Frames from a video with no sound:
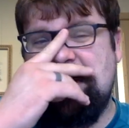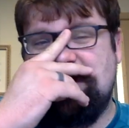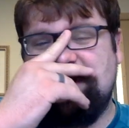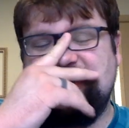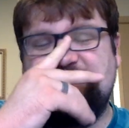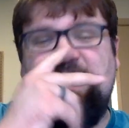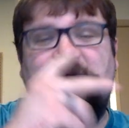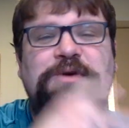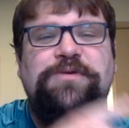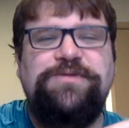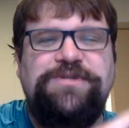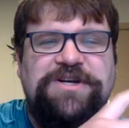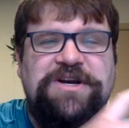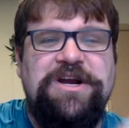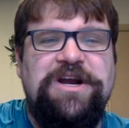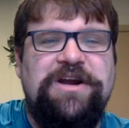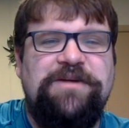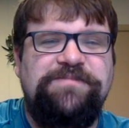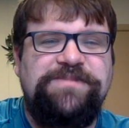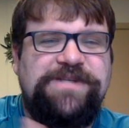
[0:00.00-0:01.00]
in his own
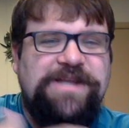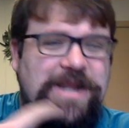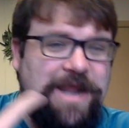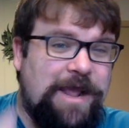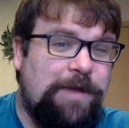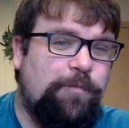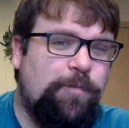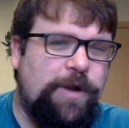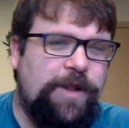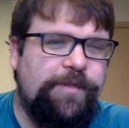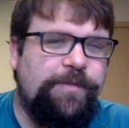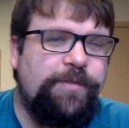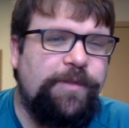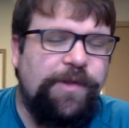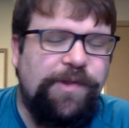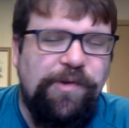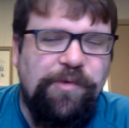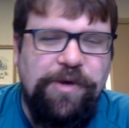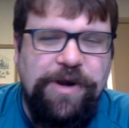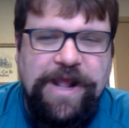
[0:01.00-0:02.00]
terms and not what
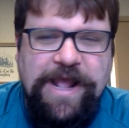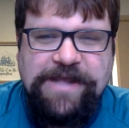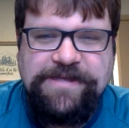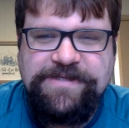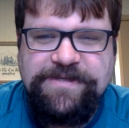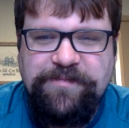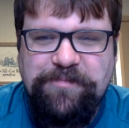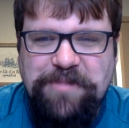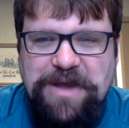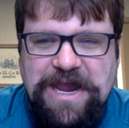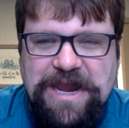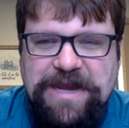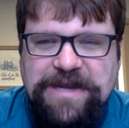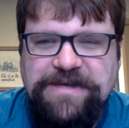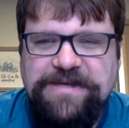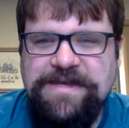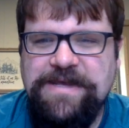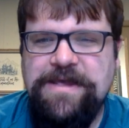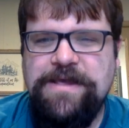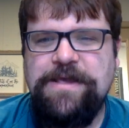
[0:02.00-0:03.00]
the lord has in
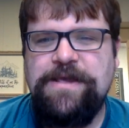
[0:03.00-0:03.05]
mind